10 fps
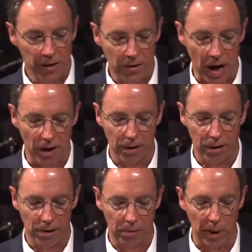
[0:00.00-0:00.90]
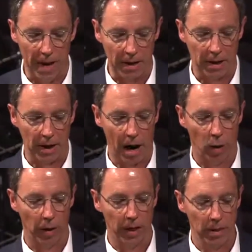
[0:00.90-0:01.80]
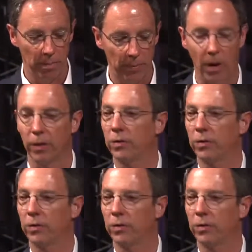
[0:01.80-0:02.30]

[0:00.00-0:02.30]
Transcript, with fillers: death threaten our impulse,